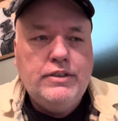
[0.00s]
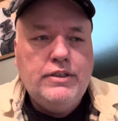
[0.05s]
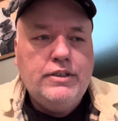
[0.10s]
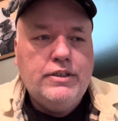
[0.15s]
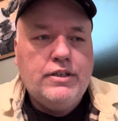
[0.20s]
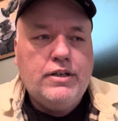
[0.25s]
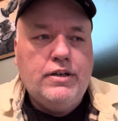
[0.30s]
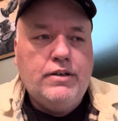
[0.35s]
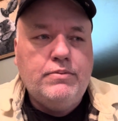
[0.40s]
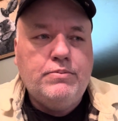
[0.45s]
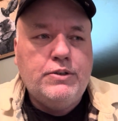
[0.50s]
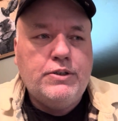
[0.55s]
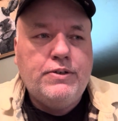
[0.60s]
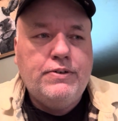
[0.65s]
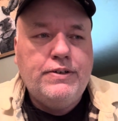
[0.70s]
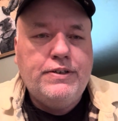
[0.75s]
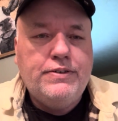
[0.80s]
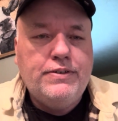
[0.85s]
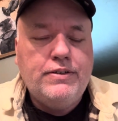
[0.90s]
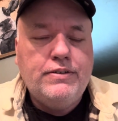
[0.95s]
comic book or
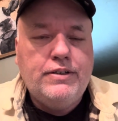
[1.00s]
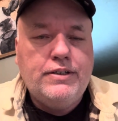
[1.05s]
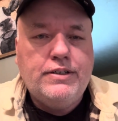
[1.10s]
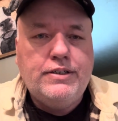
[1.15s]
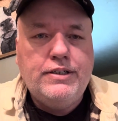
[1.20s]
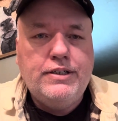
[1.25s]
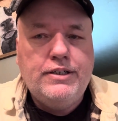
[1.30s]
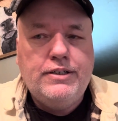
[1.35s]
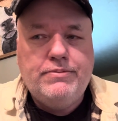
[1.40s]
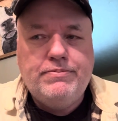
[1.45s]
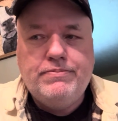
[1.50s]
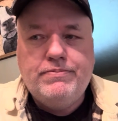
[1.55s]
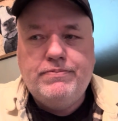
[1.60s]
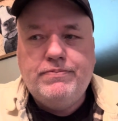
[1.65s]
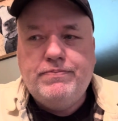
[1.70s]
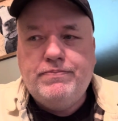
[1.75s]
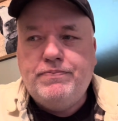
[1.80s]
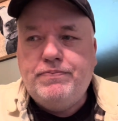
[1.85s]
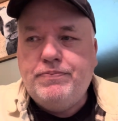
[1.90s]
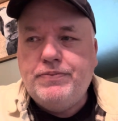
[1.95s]
anything like that,
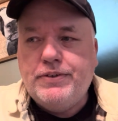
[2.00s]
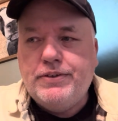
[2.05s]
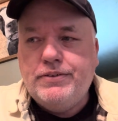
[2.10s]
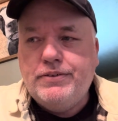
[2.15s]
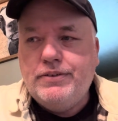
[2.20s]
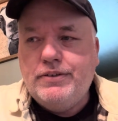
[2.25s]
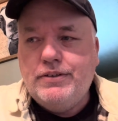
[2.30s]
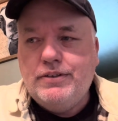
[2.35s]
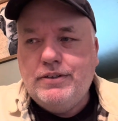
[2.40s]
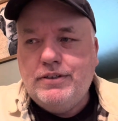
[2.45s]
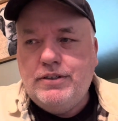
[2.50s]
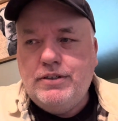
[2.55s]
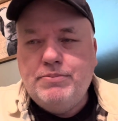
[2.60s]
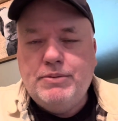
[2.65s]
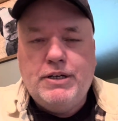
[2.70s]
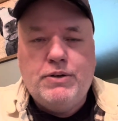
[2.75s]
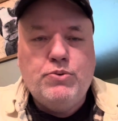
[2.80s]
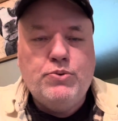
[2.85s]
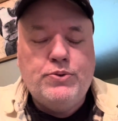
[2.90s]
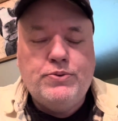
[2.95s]
you
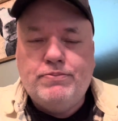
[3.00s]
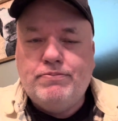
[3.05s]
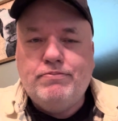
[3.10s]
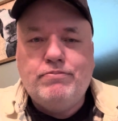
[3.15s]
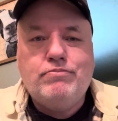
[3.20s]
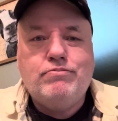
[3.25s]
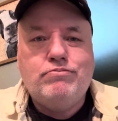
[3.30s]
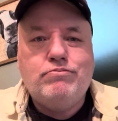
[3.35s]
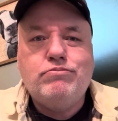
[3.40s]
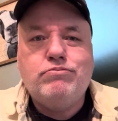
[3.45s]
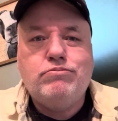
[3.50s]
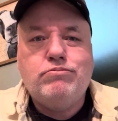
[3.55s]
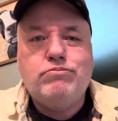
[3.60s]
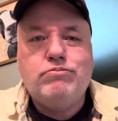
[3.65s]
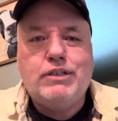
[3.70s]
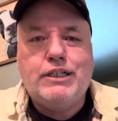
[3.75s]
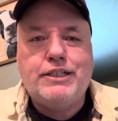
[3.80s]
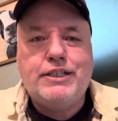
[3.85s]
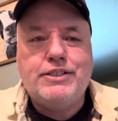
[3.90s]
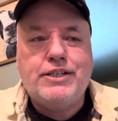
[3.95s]
might want,
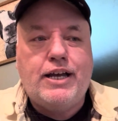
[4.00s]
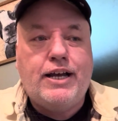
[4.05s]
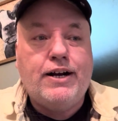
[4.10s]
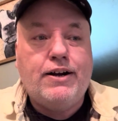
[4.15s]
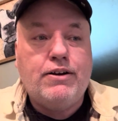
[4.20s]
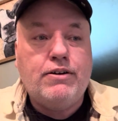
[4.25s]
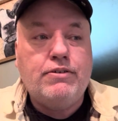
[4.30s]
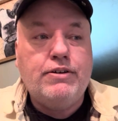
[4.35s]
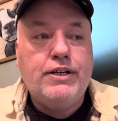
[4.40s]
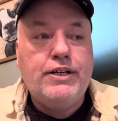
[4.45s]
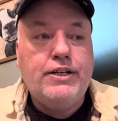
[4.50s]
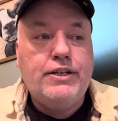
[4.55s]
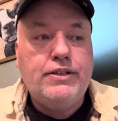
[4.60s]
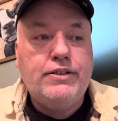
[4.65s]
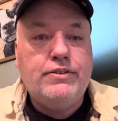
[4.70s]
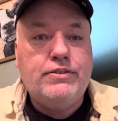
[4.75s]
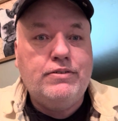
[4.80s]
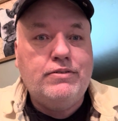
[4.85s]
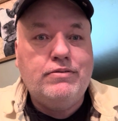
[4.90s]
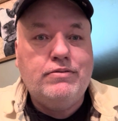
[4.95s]
I guess, a higher
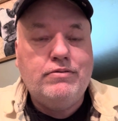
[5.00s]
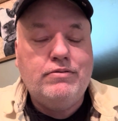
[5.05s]
grade.